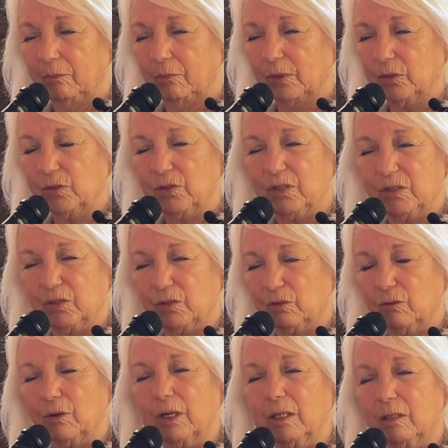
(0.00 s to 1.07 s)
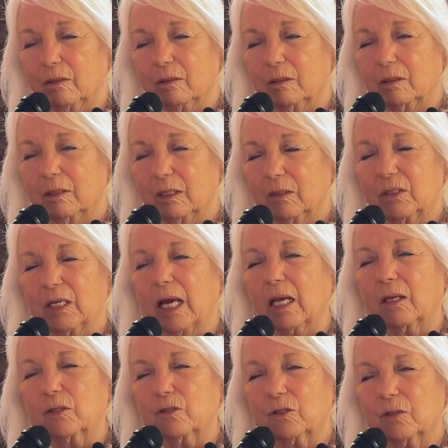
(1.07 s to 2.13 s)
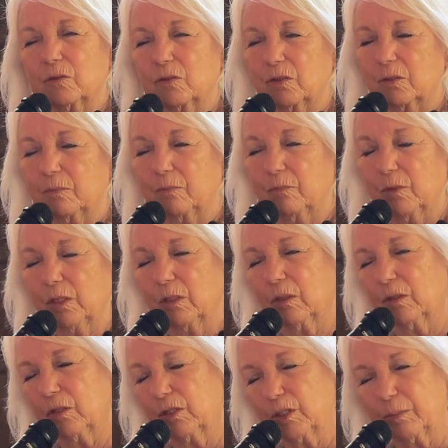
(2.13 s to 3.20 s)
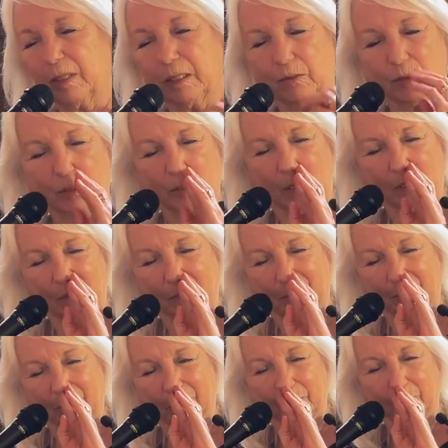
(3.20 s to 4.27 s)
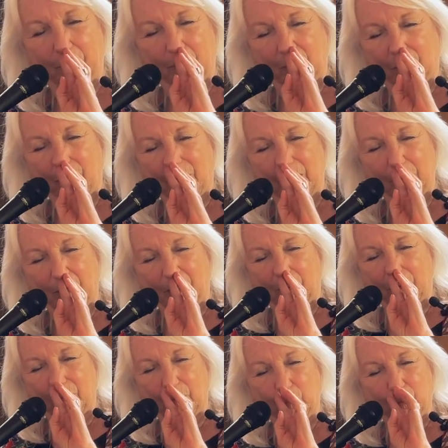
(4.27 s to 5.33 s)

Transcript: There's this great intelligence, the Tibetans call the Great Mother the